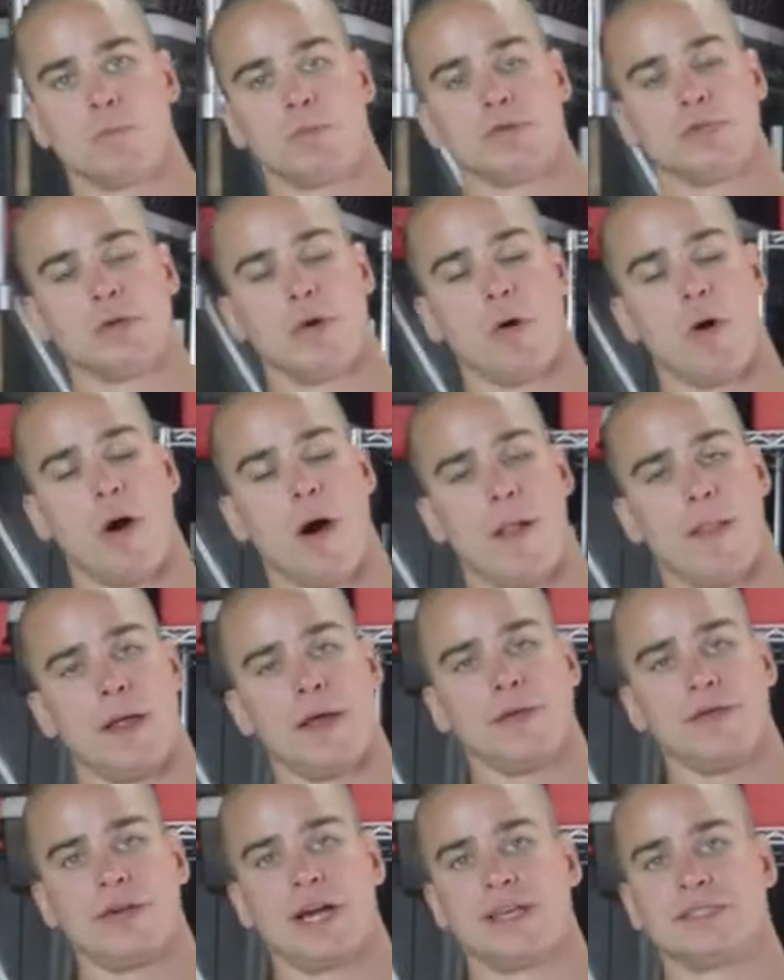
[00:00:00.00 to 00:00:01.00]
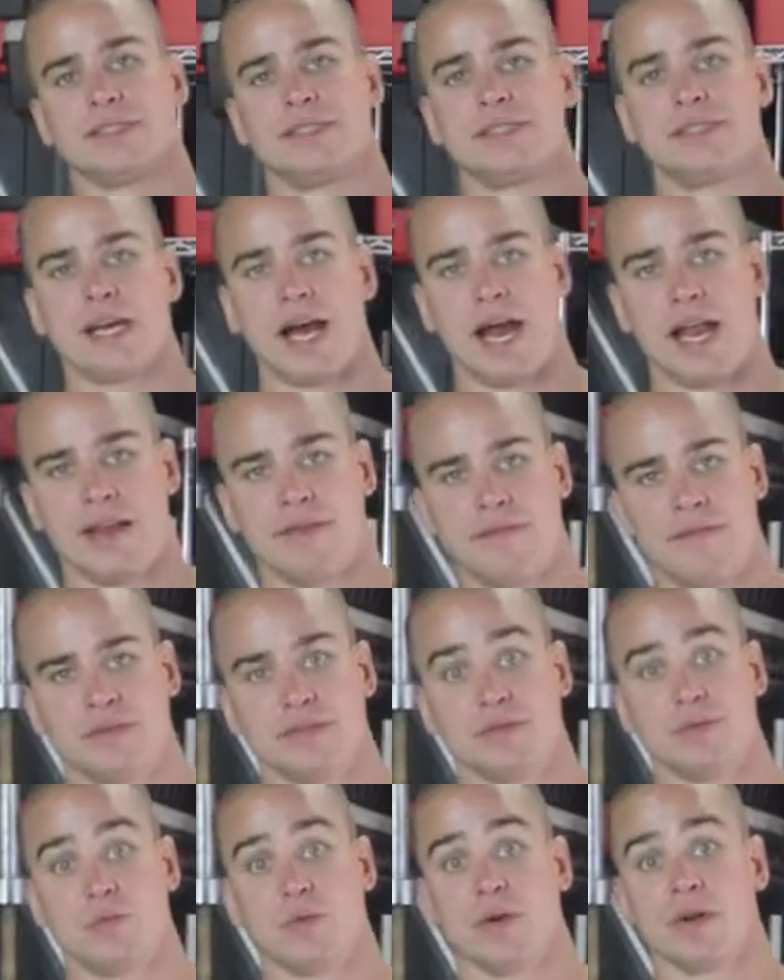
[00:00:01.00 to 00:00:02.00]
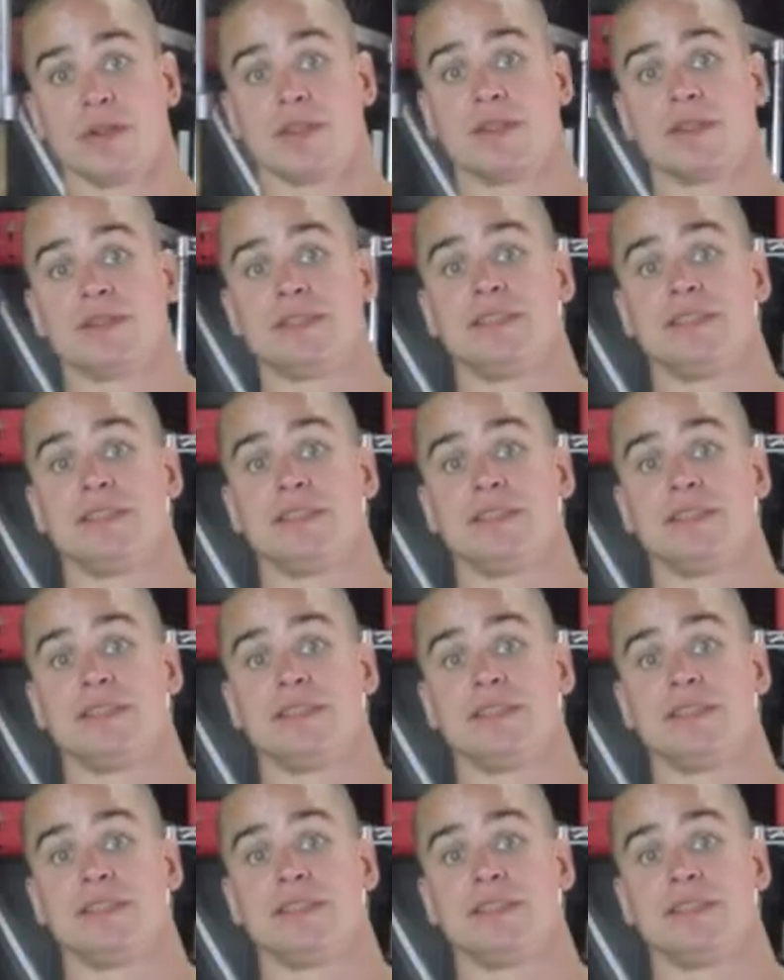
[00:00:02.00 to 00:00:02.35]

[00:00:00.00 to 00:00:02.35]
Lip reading: So I'll let you guys decide if it's worth